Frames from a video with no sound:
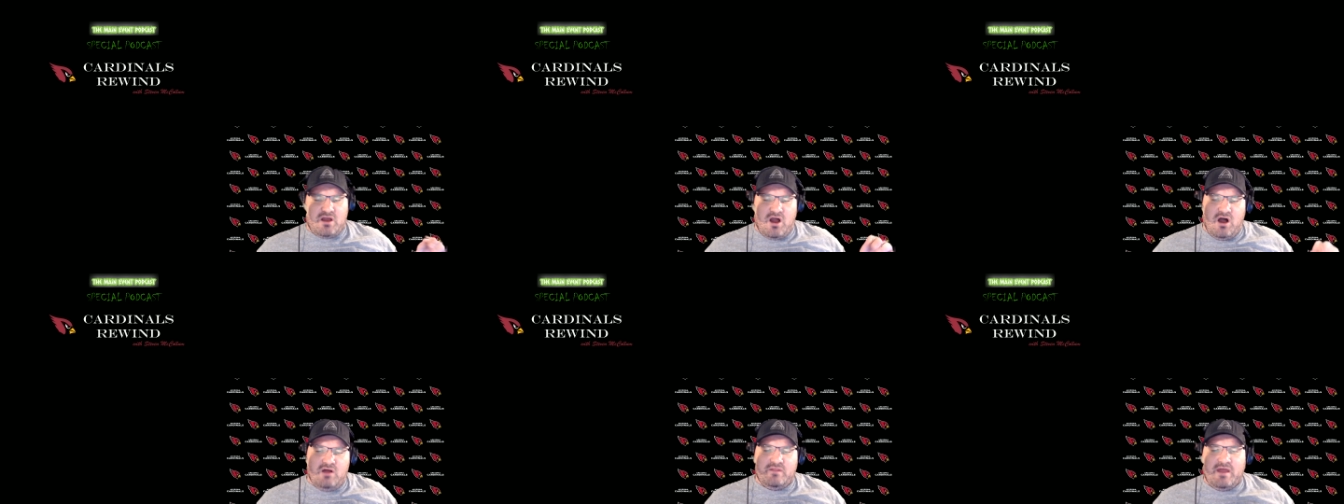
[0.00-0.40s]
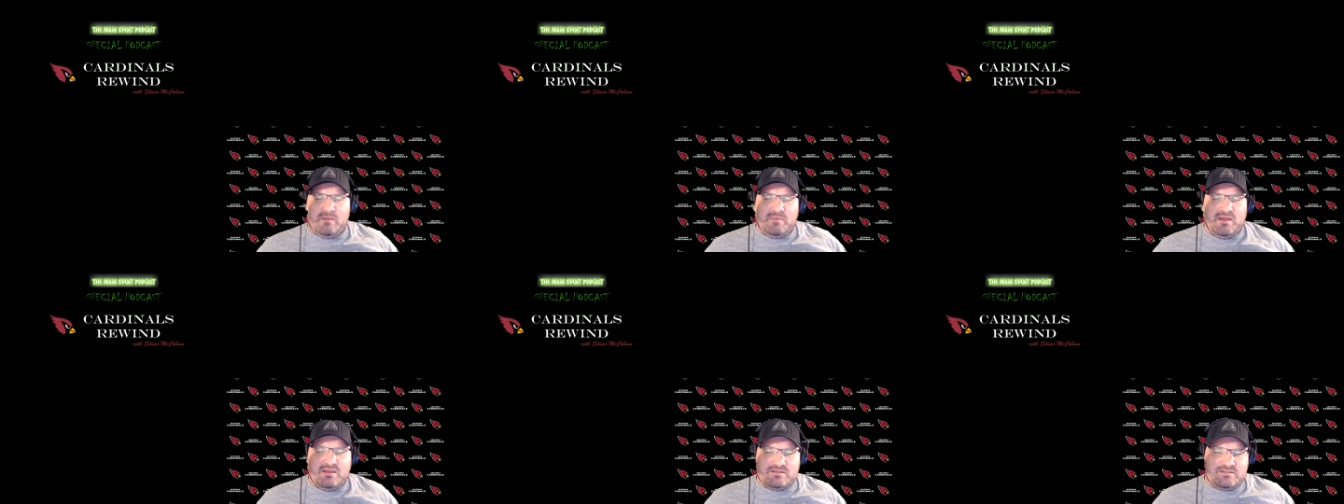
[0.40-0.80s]
All that
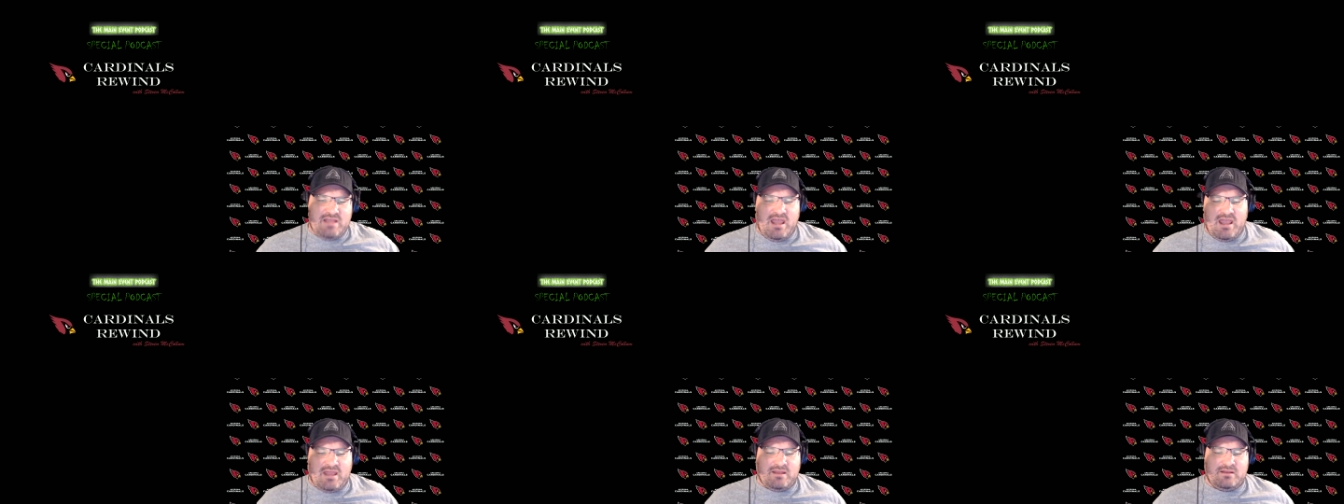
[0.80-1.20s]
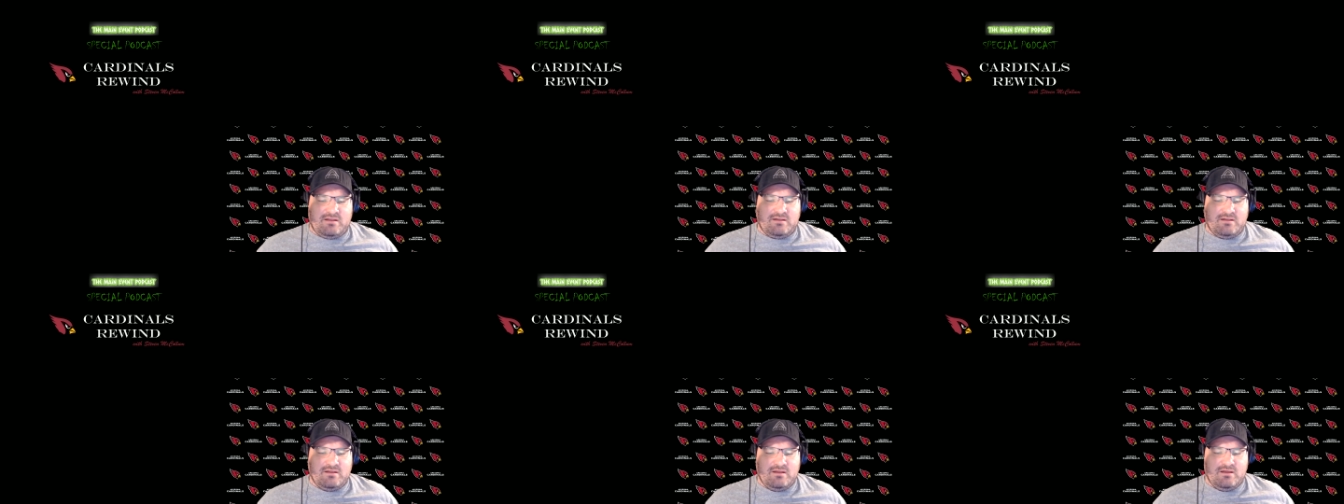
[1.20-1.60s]
being said,
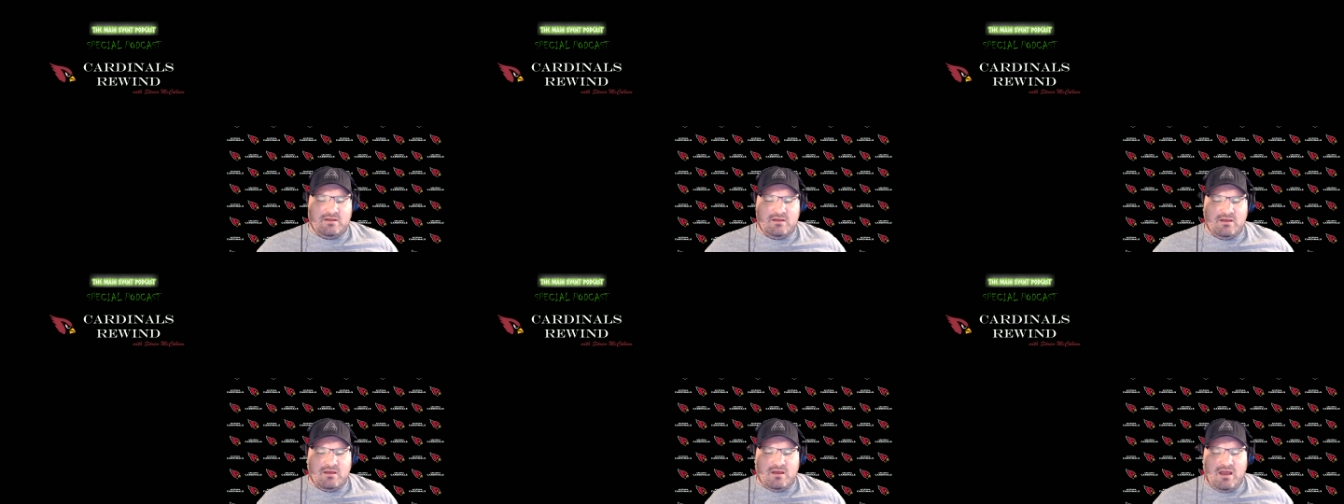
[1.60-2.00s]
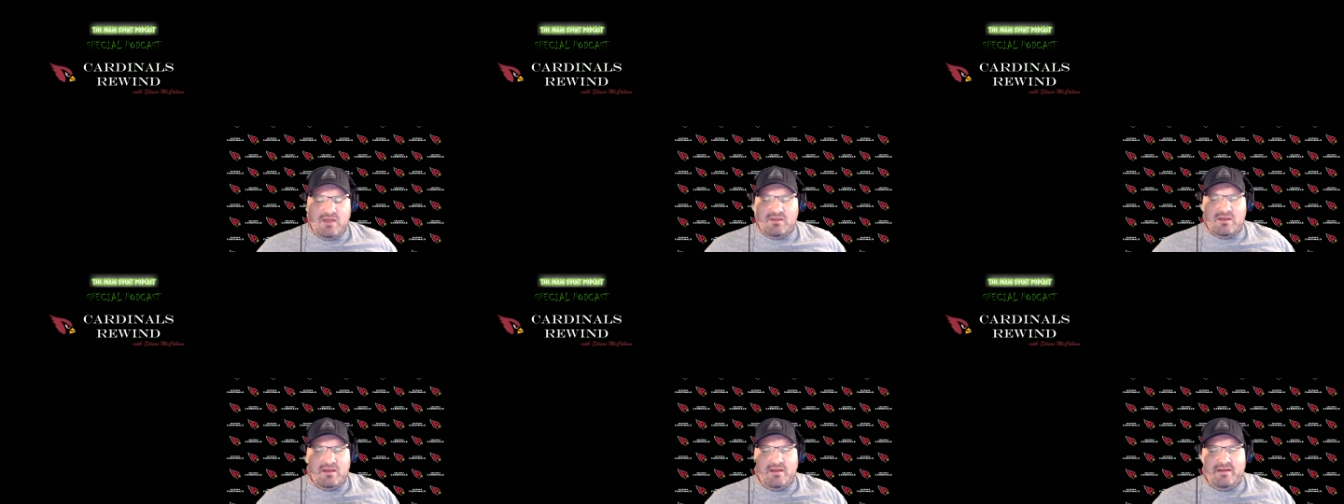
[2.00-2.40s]

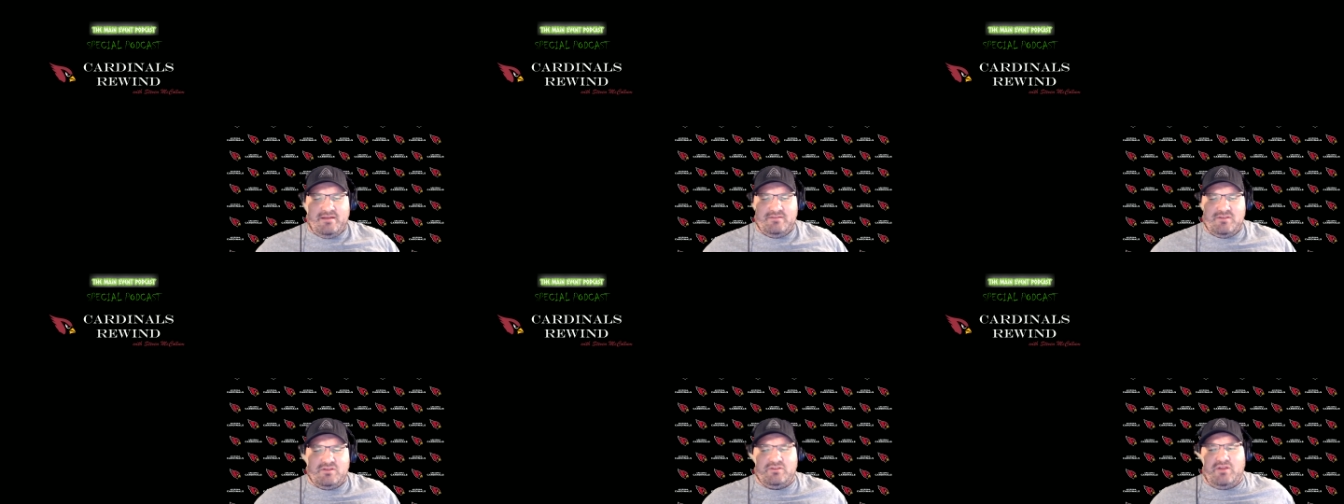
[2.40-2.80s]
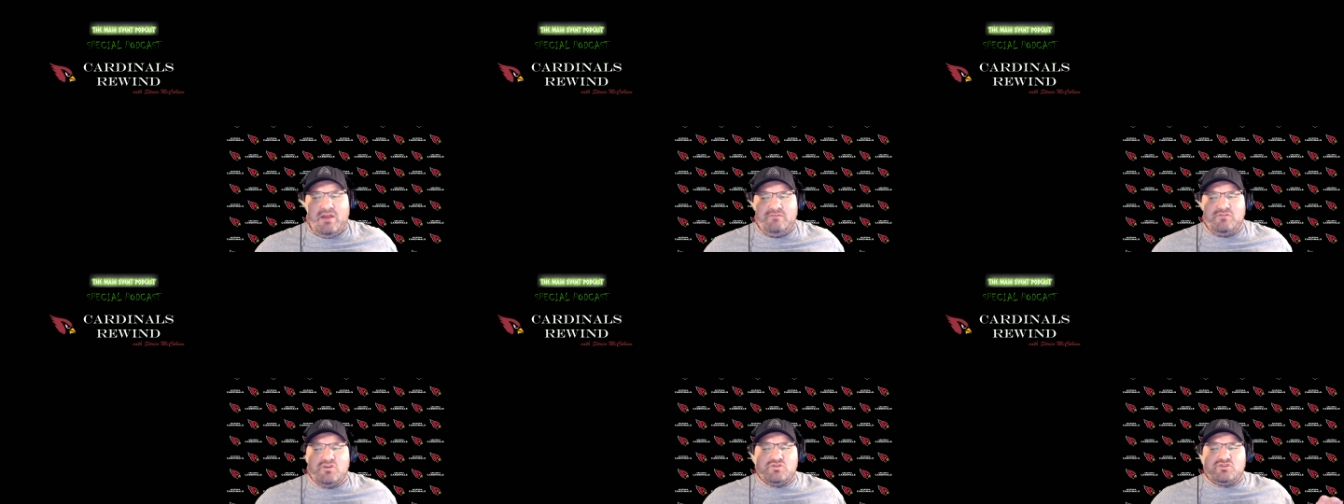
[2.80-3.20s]
I, I, yeah,
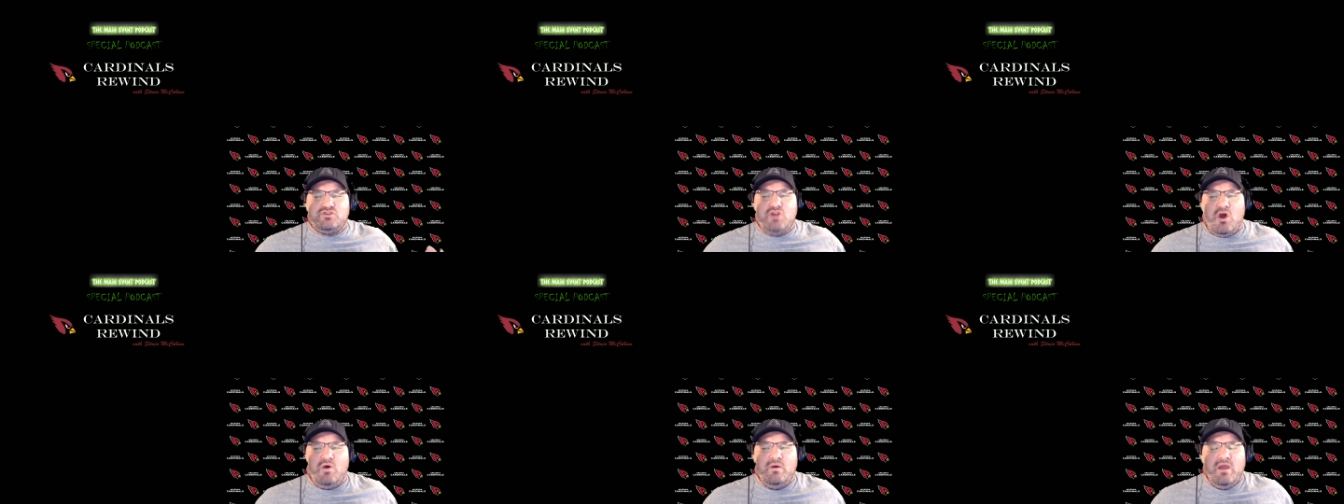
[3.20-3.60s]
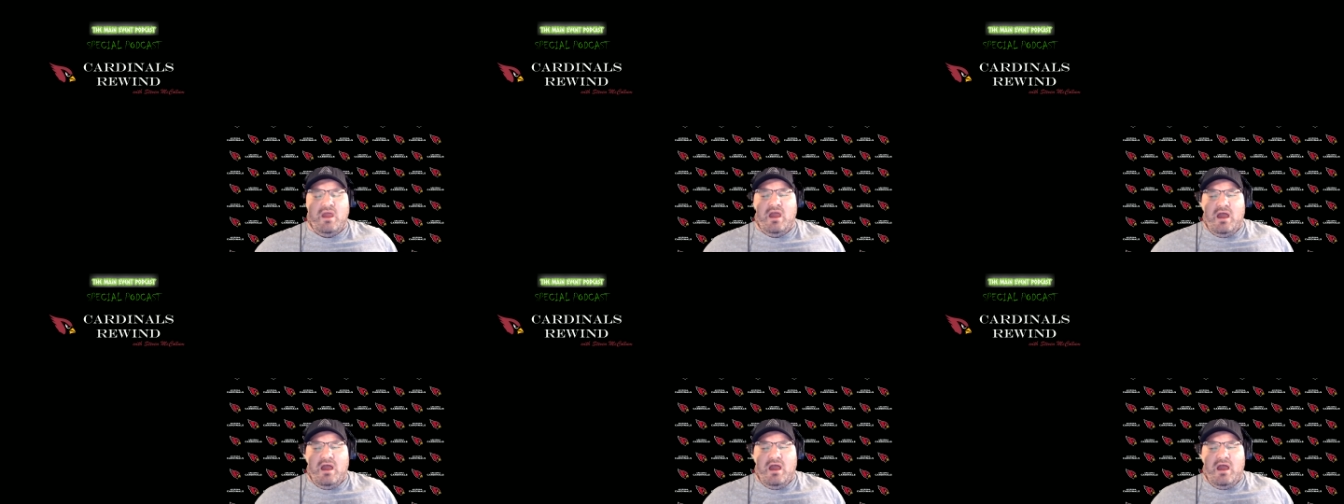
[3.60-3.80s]
there's no...